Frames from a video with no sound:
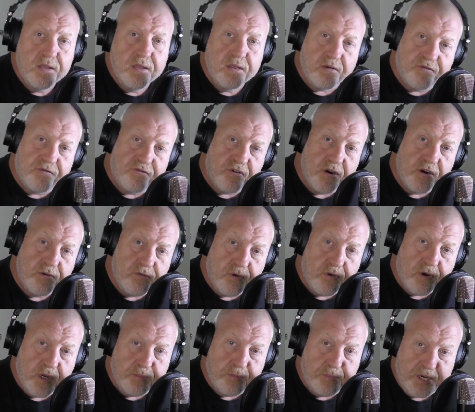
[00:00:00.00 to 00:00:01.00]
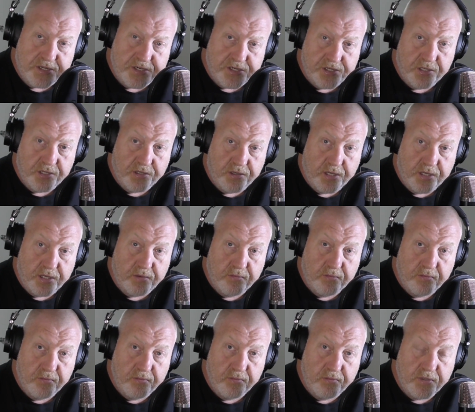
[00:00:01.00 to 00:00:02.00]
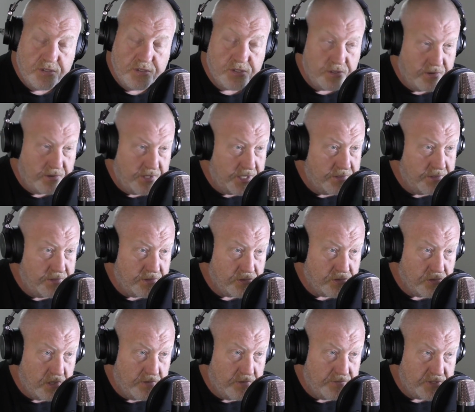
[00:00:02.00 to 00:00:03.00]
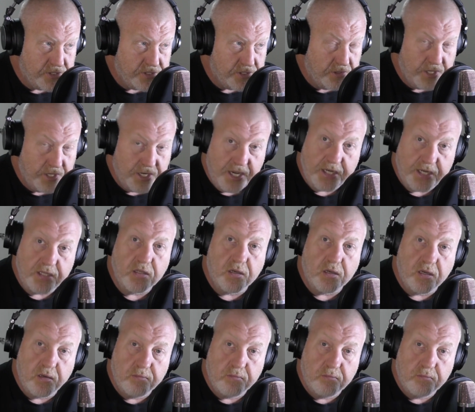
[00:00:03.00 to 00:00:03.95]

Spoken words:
The front right passenger light, the driver's side headlight